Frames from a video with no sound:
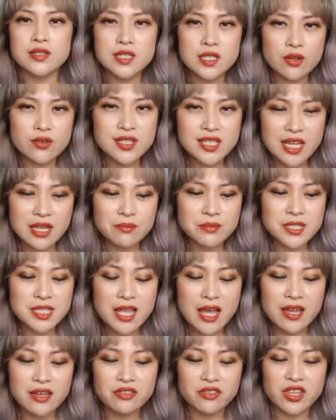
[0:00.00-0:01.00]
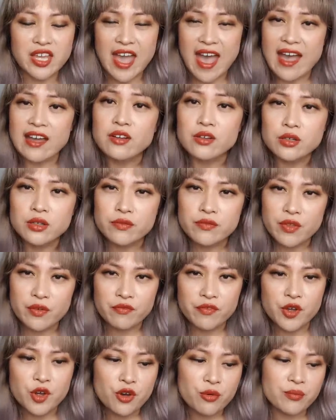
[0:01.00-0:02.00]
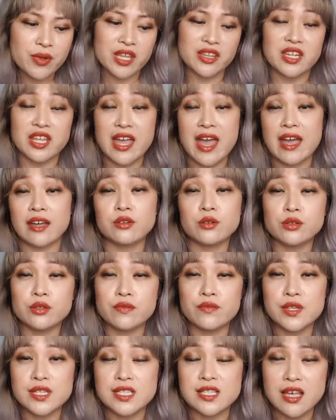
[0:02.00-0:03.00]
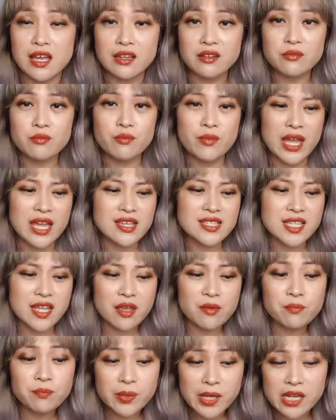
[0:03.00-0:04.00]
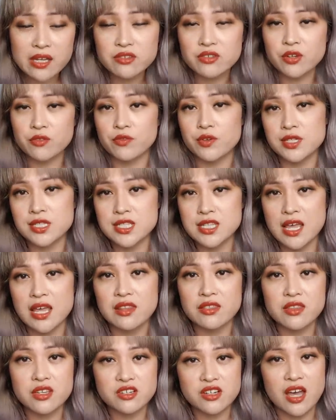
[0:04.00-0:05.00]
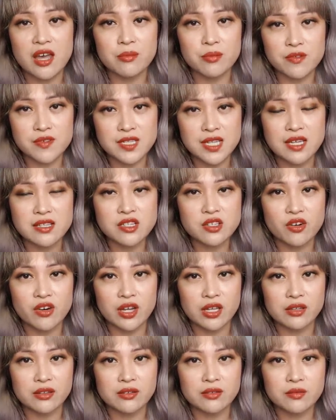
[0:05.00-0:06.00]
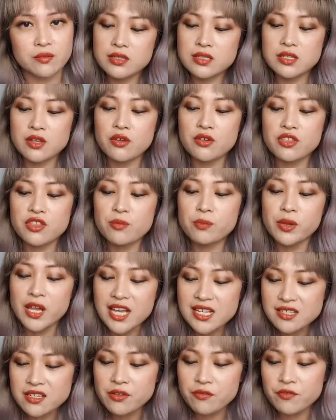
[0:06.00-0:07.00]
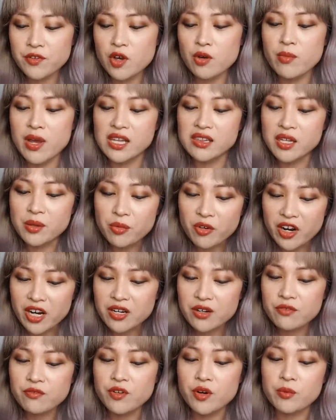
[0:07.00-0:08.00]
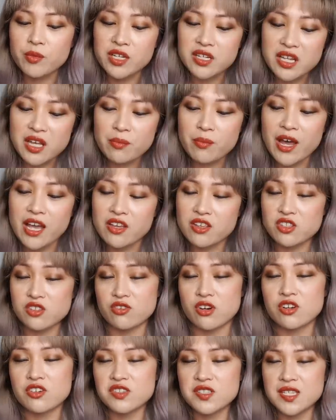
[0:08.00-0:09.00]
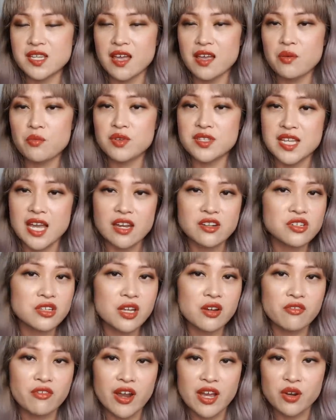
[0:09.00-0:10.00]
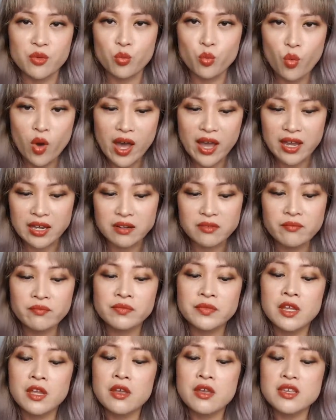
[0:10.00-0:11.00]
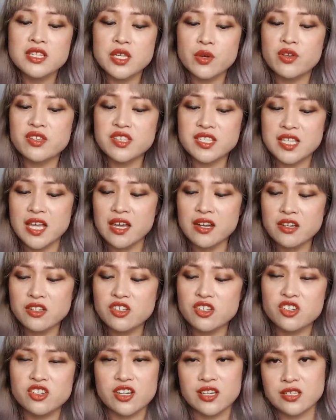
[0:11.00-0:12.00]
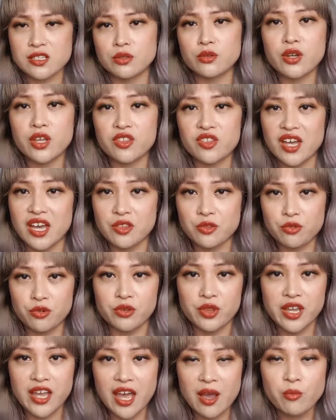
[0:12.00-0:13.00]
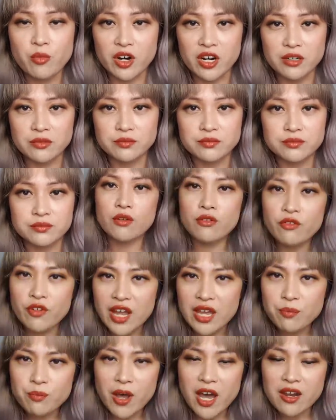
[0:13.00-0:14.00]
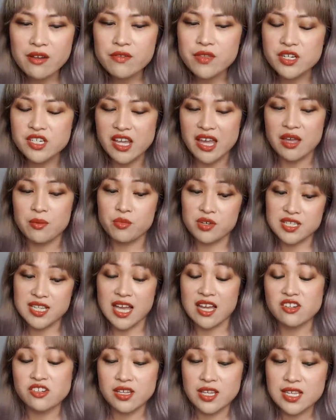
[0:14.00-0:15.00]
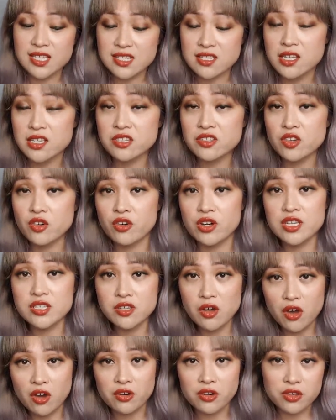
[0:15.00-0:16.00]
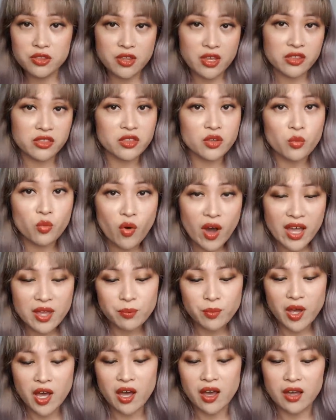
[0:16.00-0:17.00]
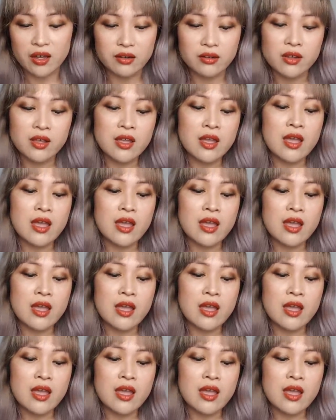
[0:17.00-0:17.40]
So it seems like the angle of the film and the angle of the sun makes a bigger difference than the type of sunscreen. So the plastic film I liberated from a nearby construction site was actually red and white. So we decided to just look at that through the camera. The red part of the tape was actually 6 degrees hotter than the white part.